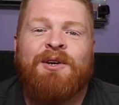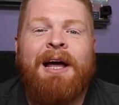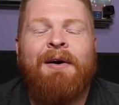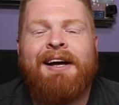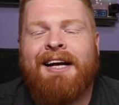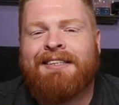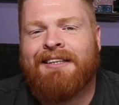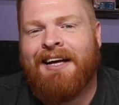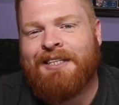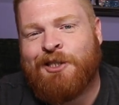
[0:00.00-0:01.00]
so now I got the
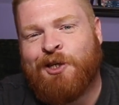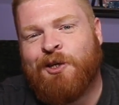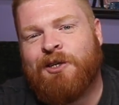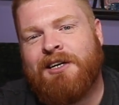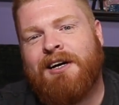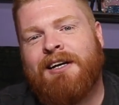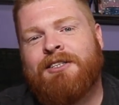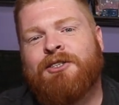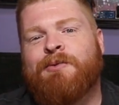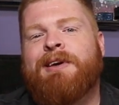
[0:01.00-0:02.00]
lights turned on
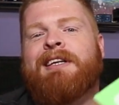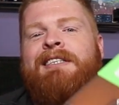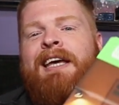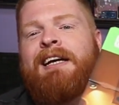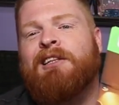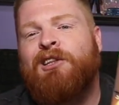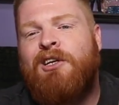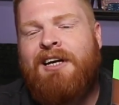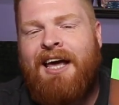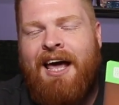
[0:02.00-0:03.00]
so we can take a
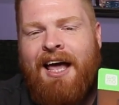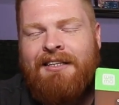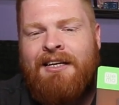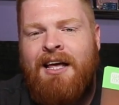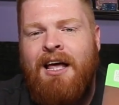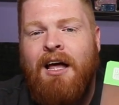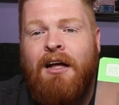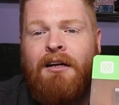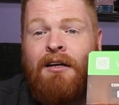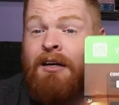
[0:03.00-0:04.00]
look at
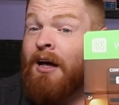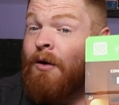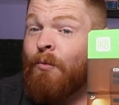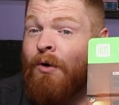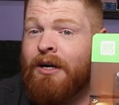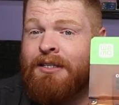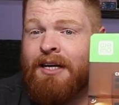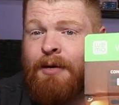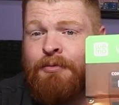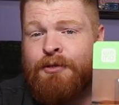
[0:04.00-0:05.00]
not one
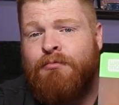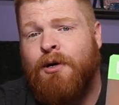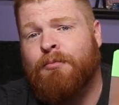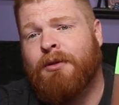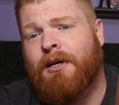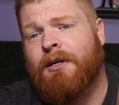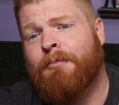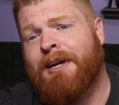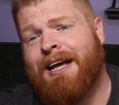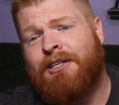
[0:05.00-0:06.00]
type of smart plug,
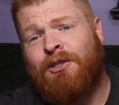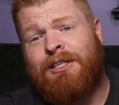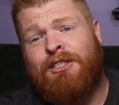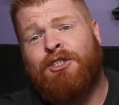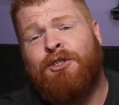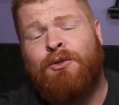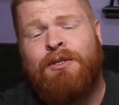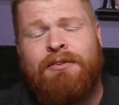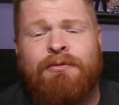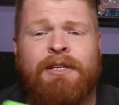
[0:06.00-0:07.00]
but actually two
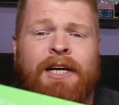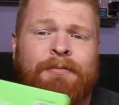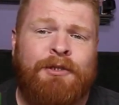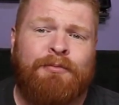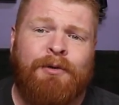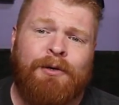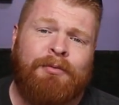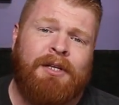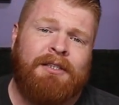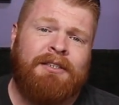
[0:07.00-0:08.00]
different types of smart
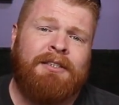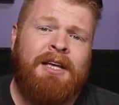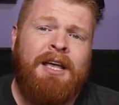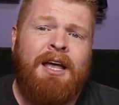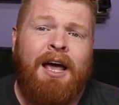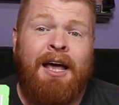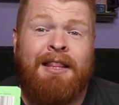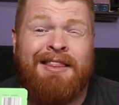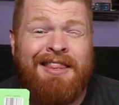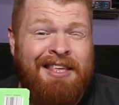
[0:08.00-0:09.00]
plugs.
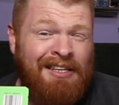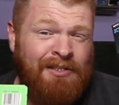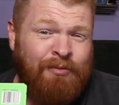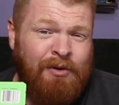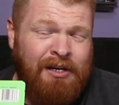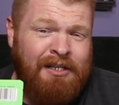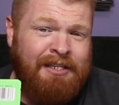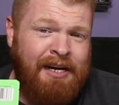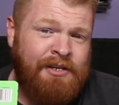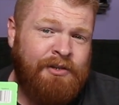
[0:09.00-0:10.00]
And this one
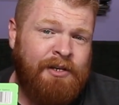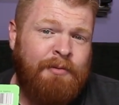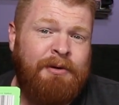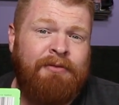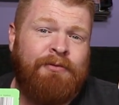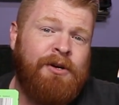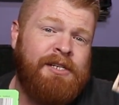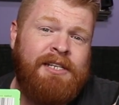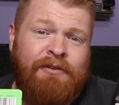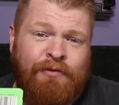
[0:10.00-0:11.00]
is actually going to be for a
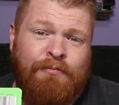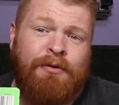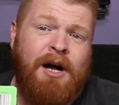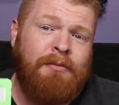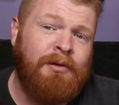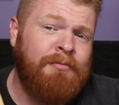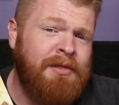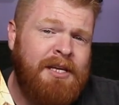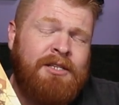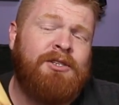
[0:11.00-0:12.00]
different
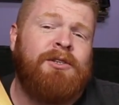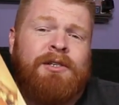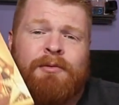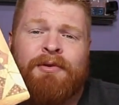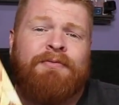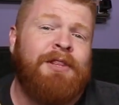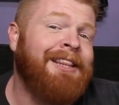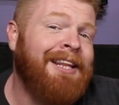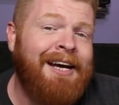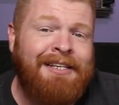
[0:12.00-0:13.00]
problem. These two are going to be for the
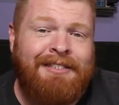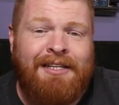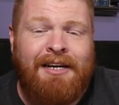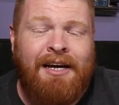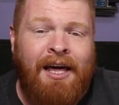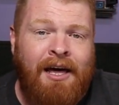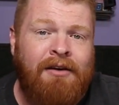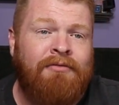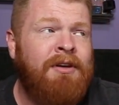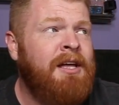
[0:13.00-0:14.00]
lights that I
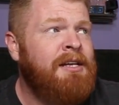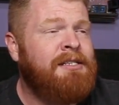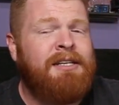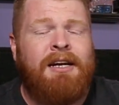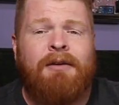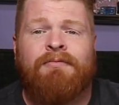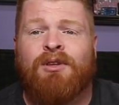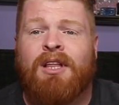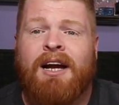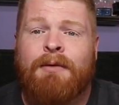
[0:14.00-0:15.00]
have set up
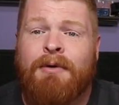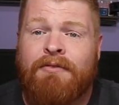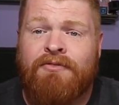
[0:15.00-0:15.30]
for lighting my